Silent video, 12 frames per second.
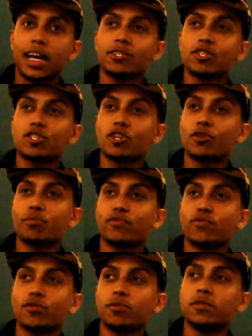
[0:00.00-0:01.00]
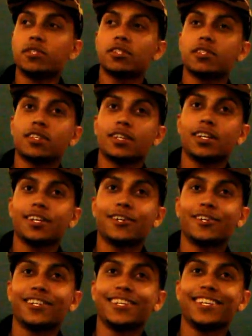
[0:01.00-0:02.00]
I just saw a performance
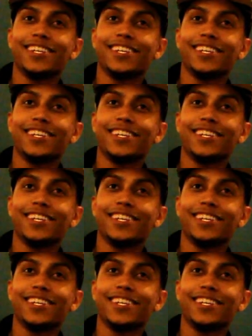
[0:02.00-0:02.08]
on